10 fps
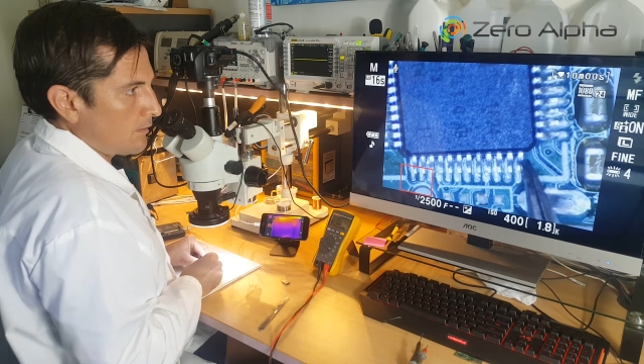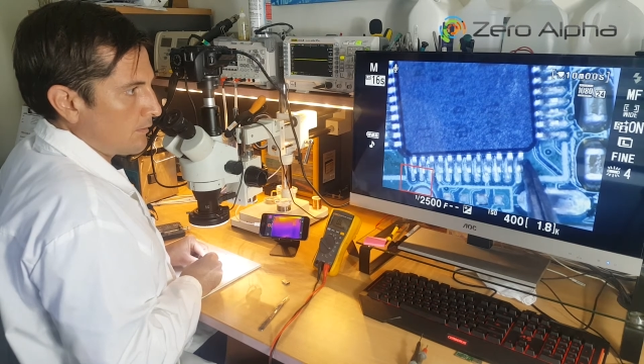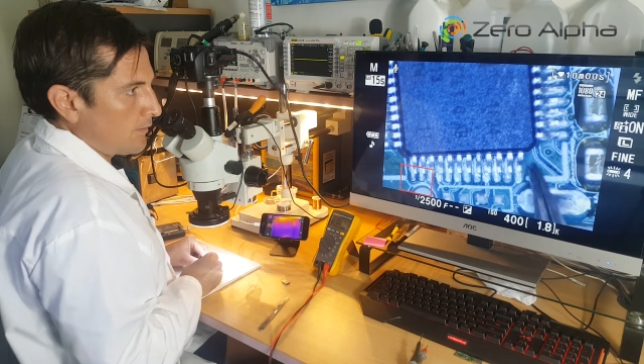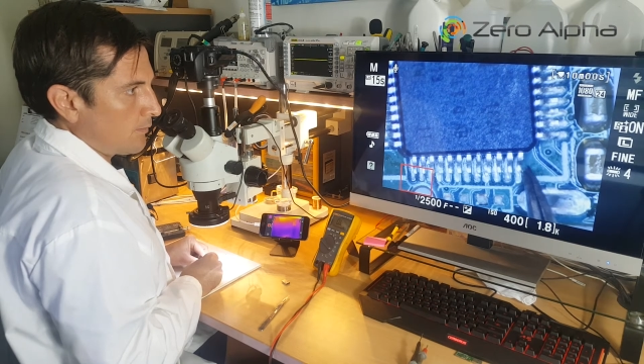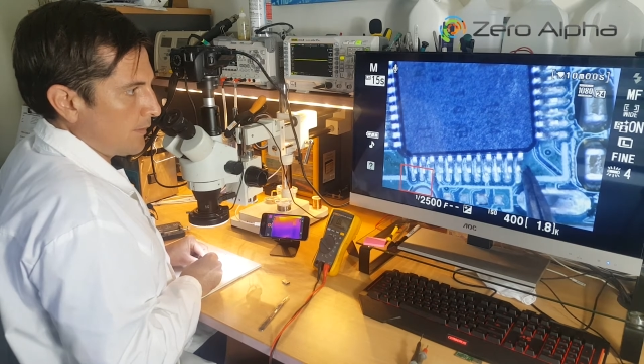
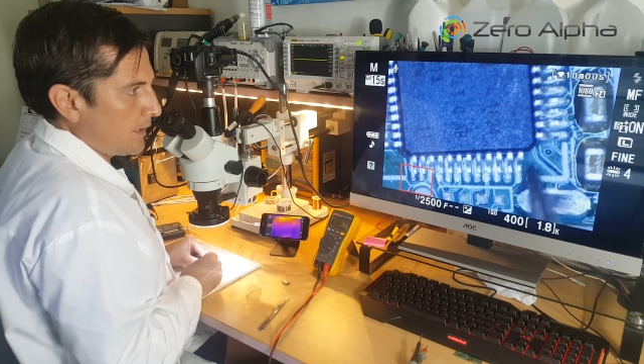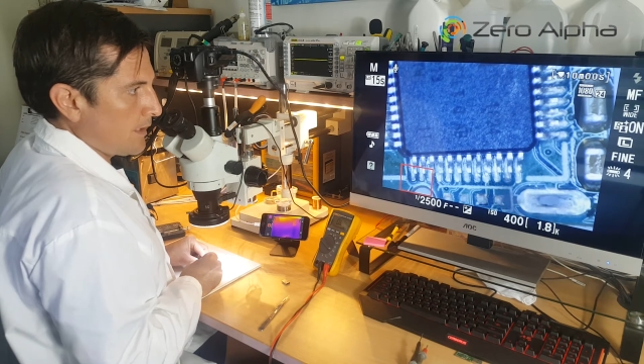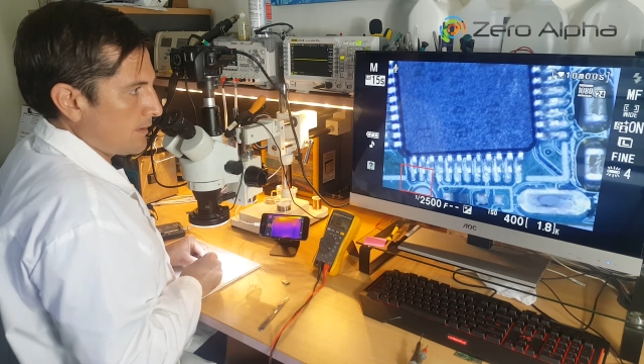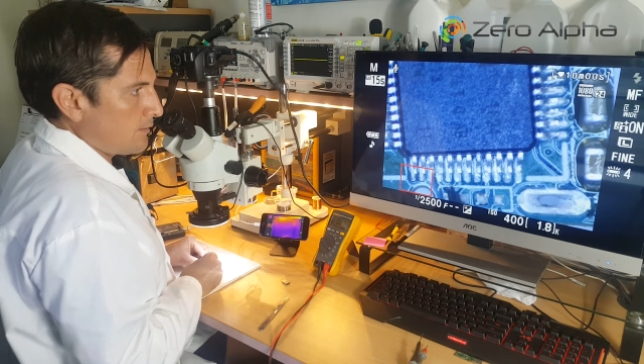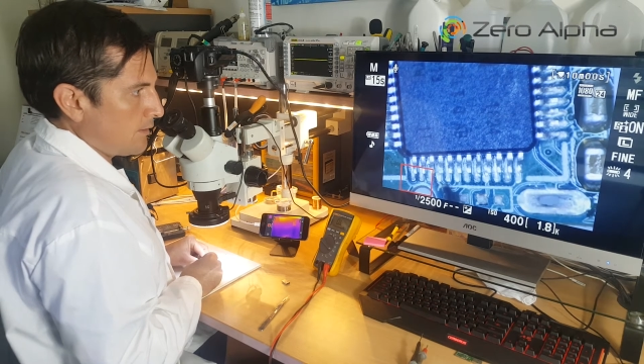This one
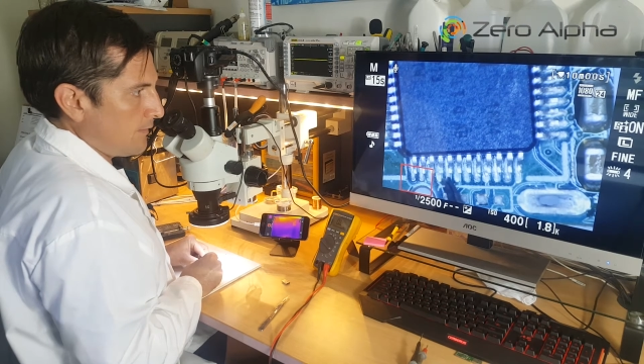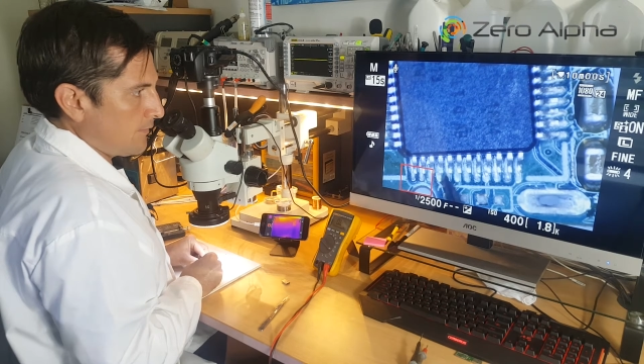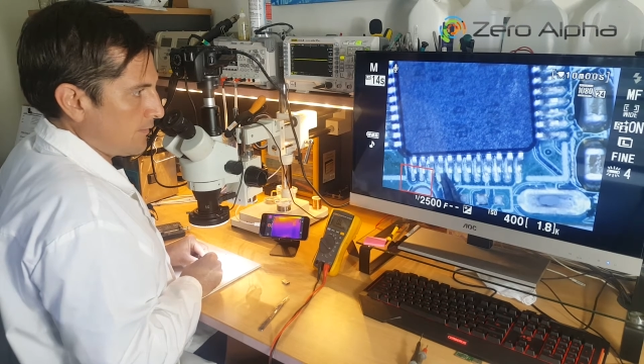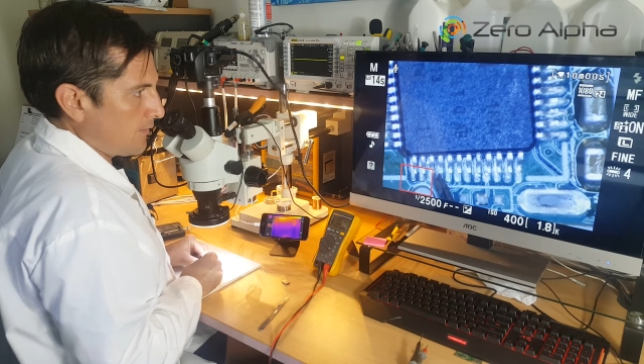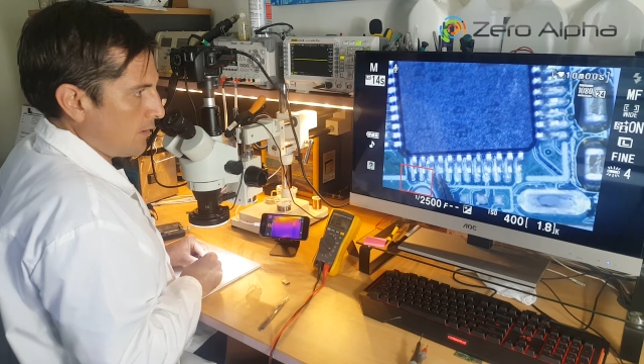here, not
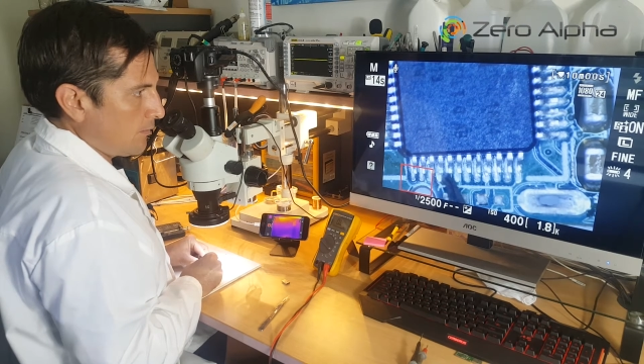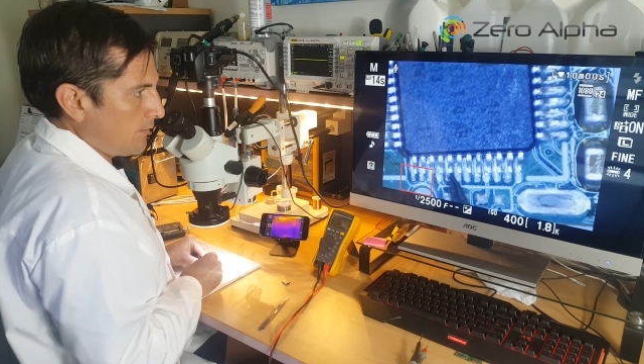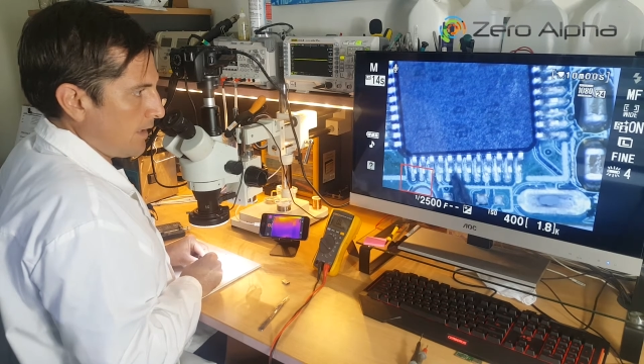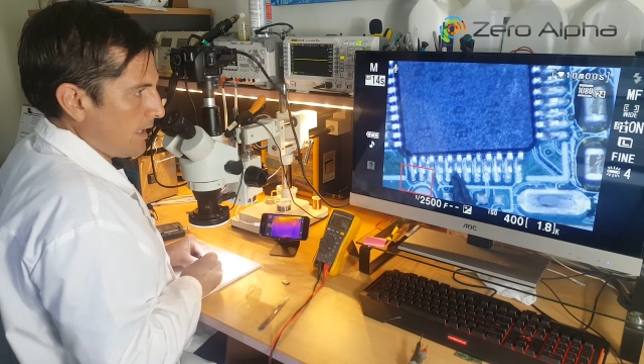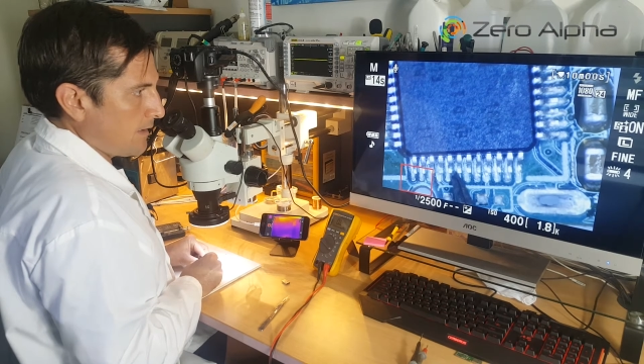even
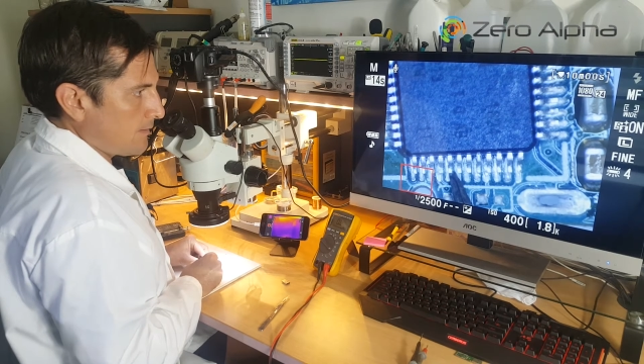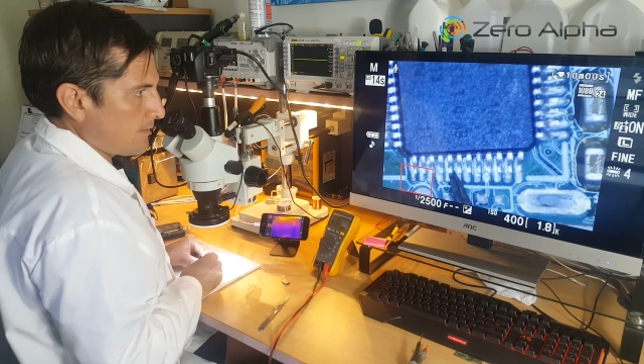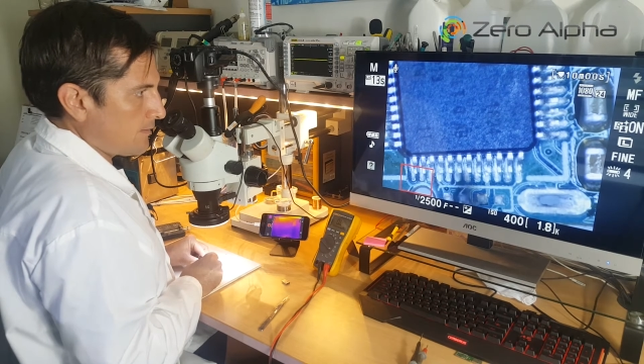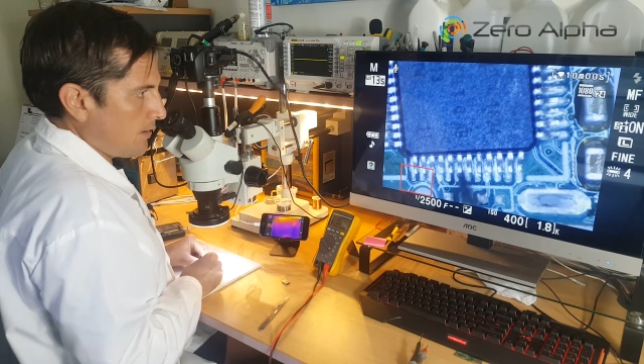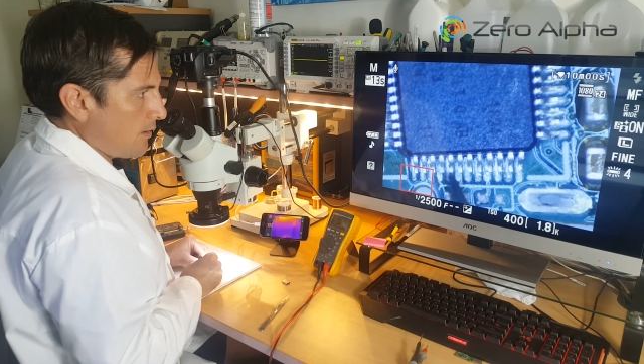soldered down.
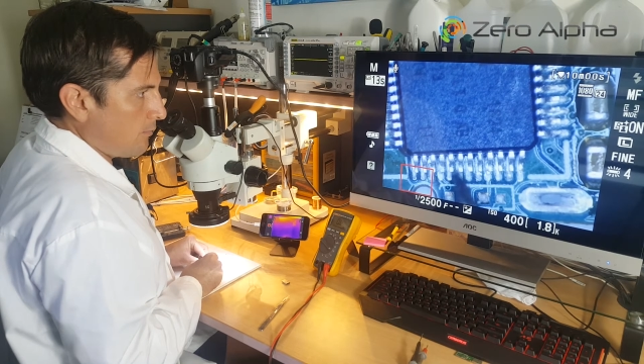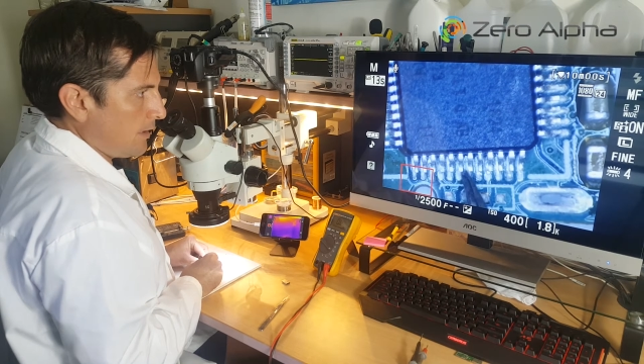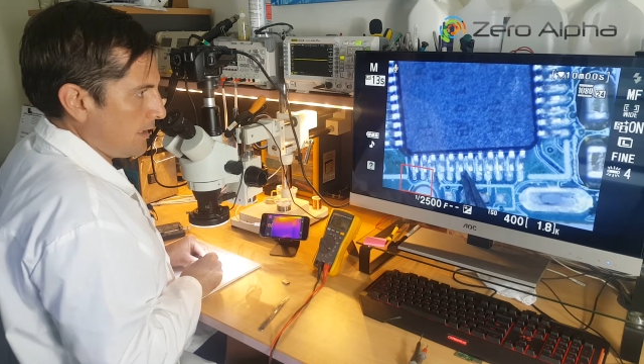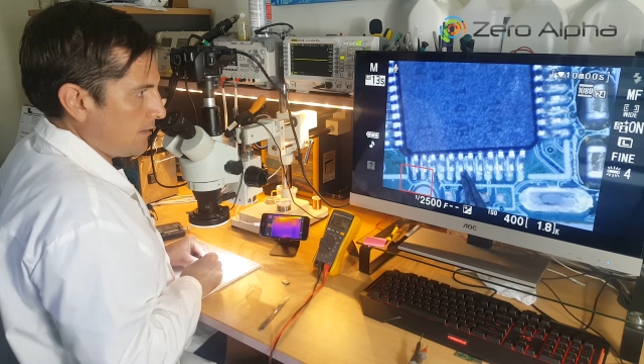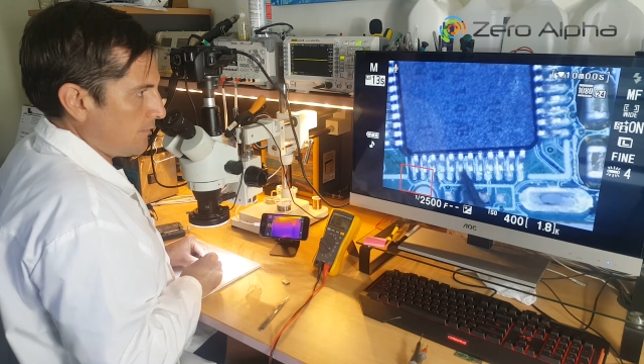So
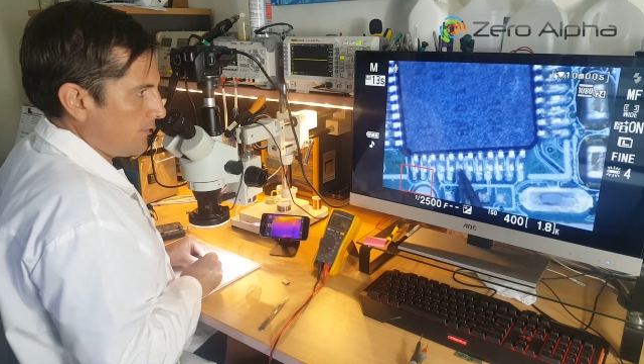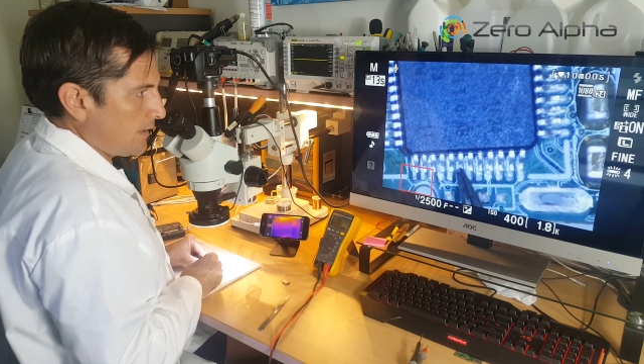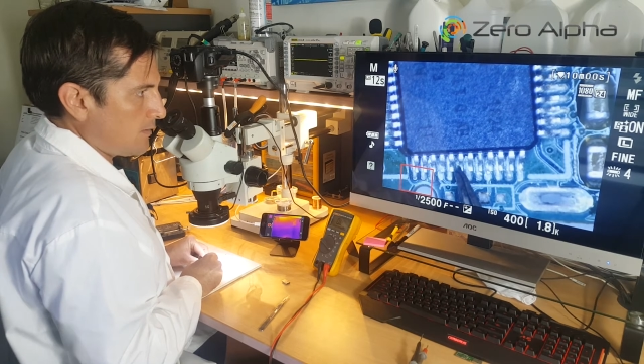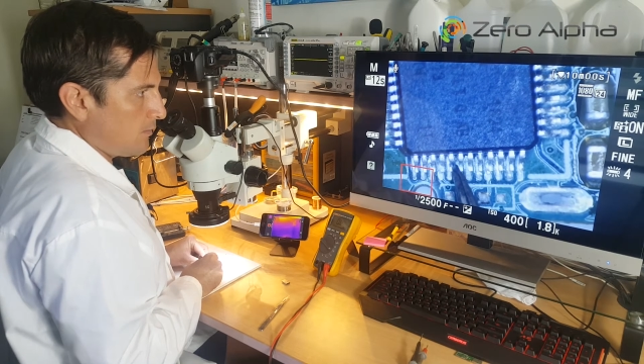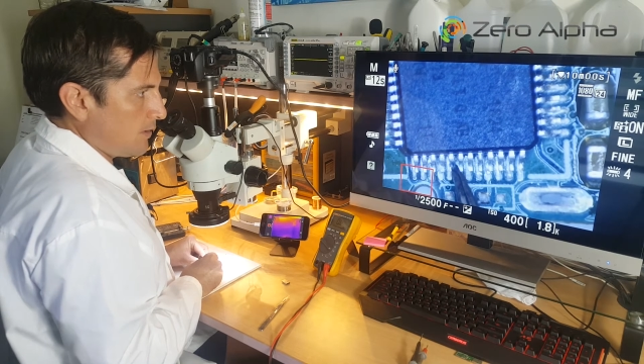we need to
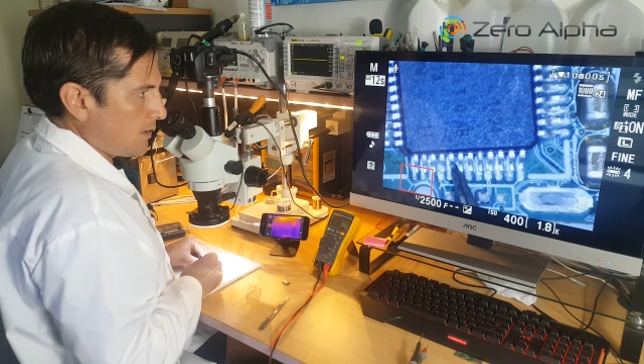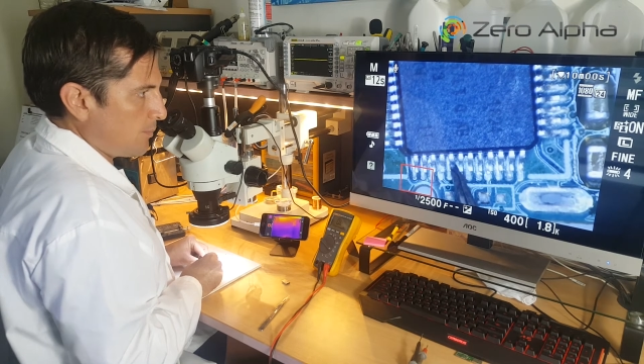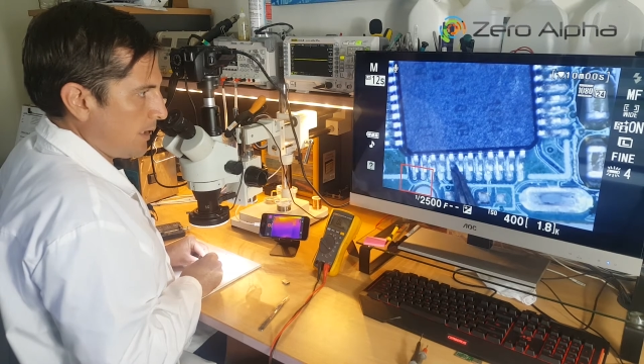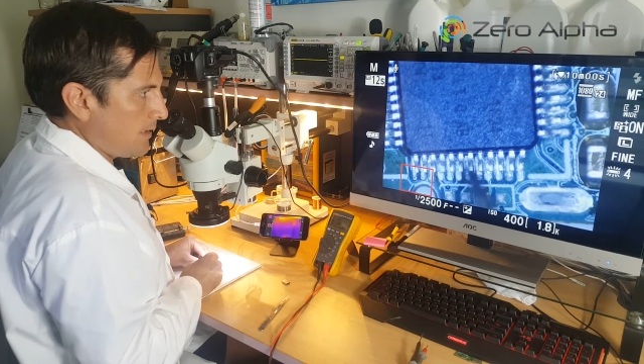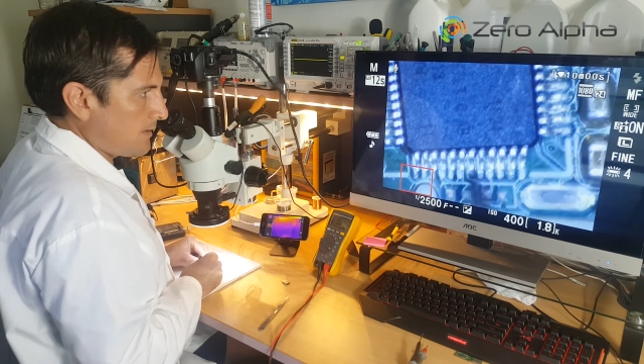fix all these
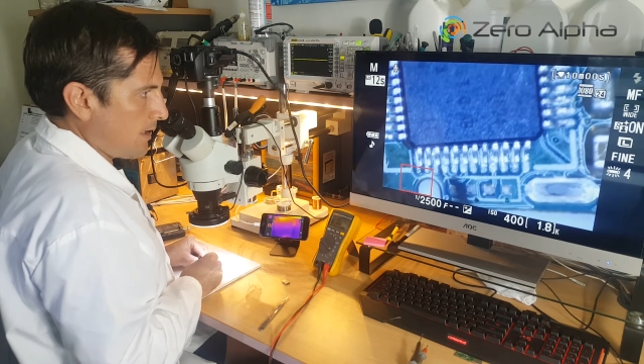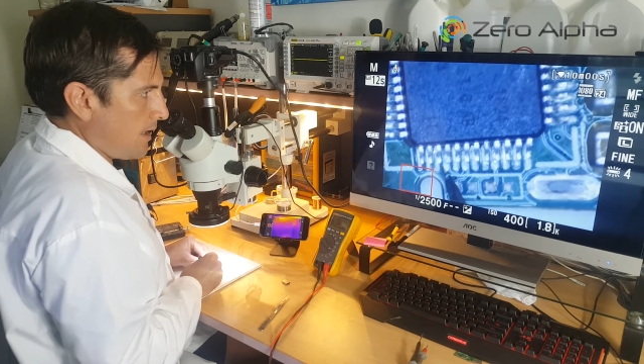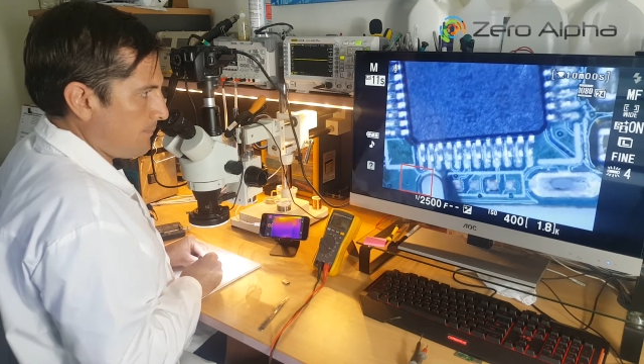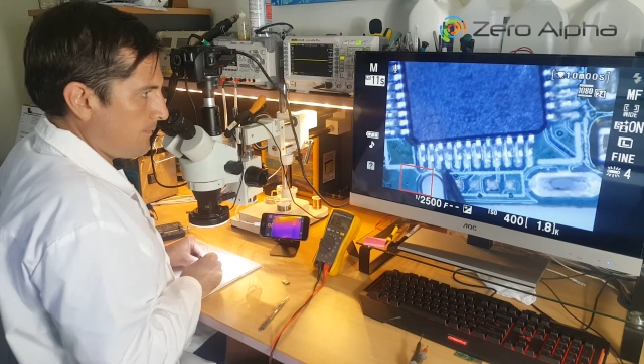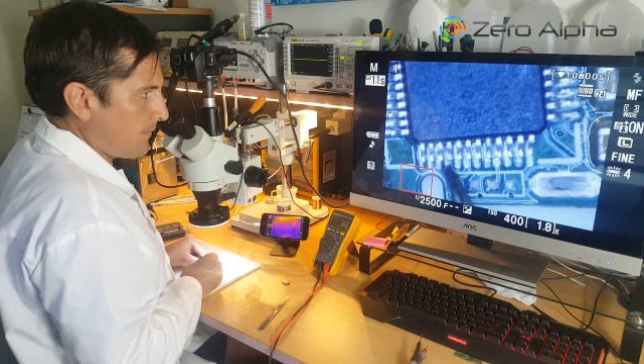pins
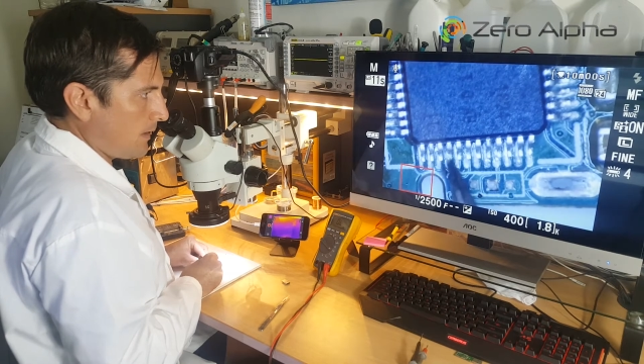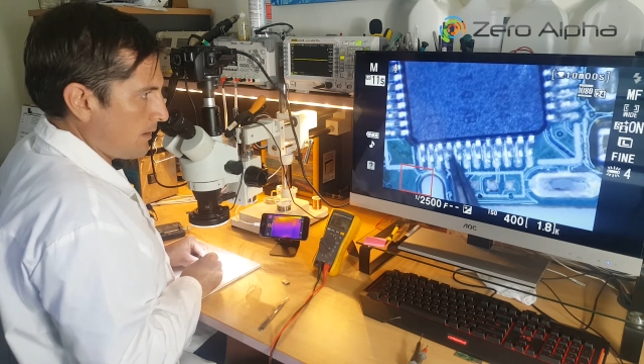up.